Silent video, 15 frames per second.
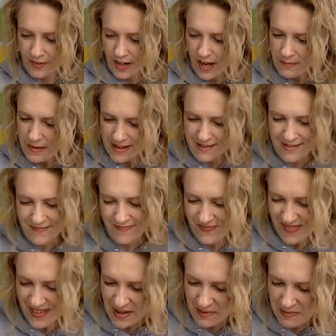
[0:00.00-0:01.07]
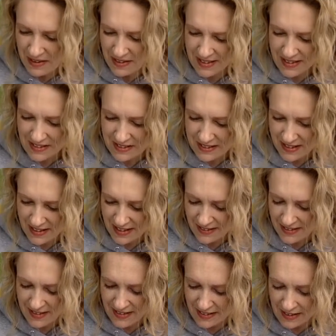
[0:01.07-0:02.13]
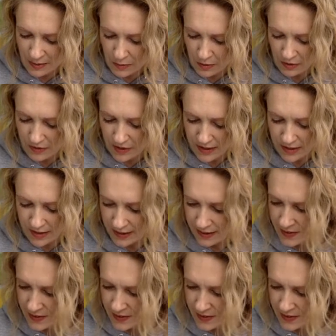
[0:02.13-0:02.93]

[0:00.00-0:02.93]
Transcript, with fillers: Am I? Am I going to set it aside? Okay, just a little more futzing.